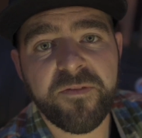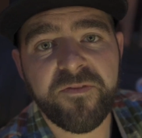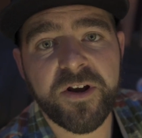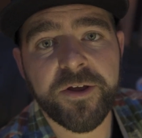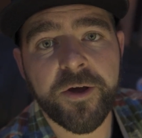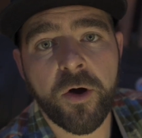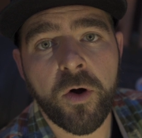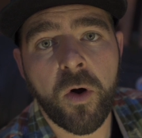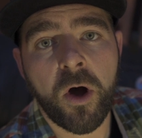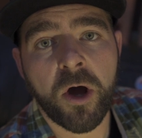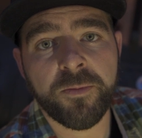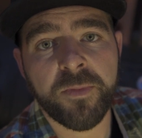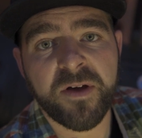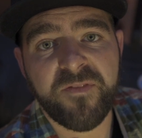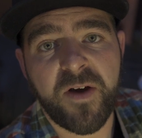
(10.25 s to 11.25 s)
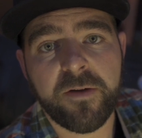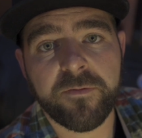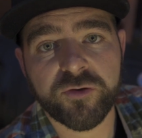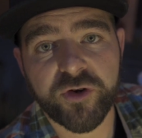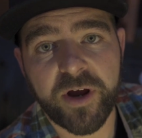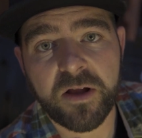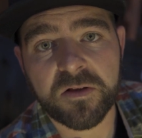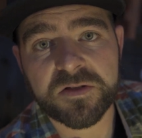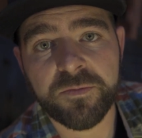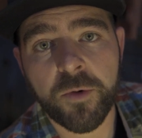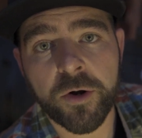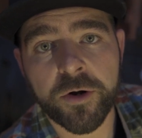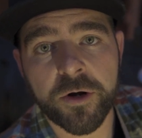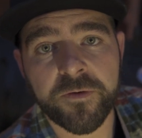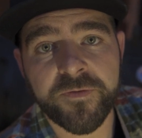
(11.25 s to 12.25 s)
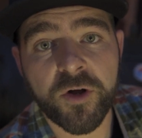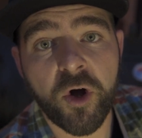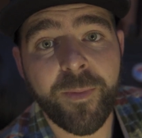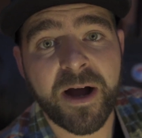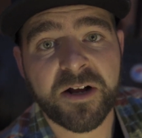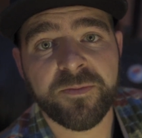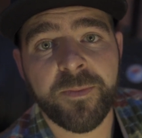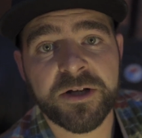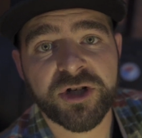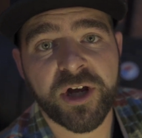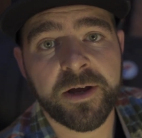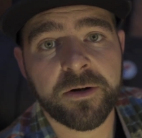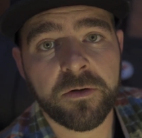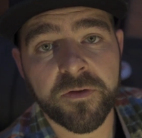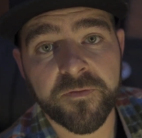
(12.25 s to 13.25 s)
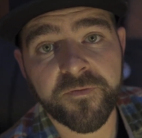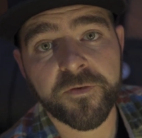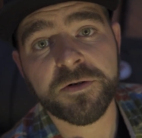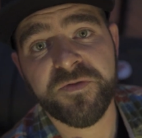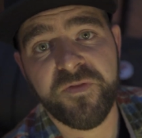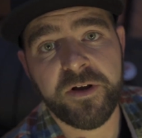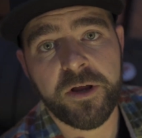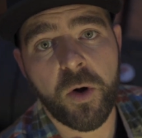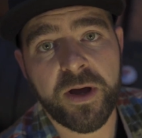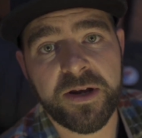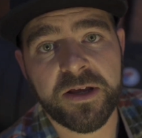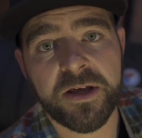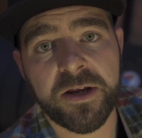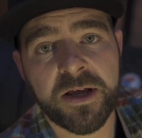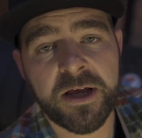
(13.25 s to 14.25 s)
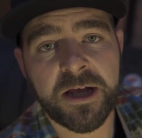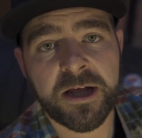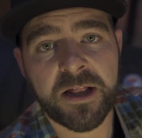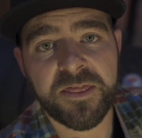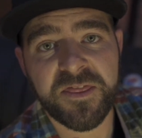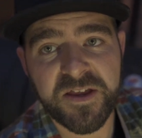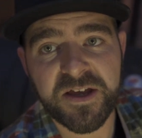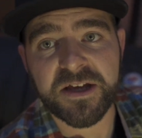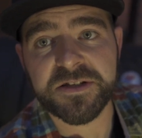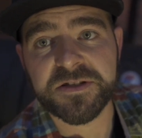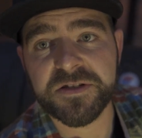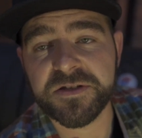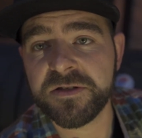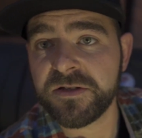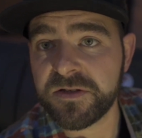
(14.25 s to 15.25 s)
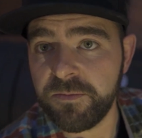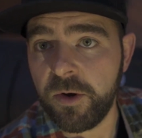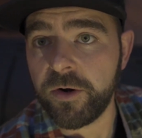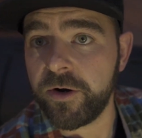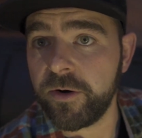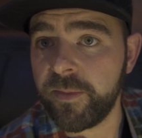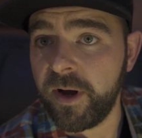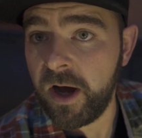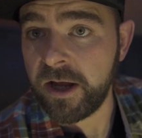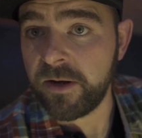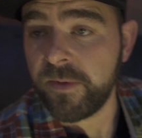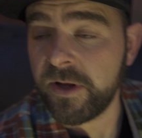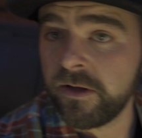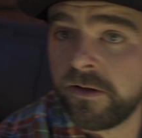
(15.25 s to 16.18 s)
video on my 500-gallon smoker, if you go back to my channel, the first video I did, this smoker behind me,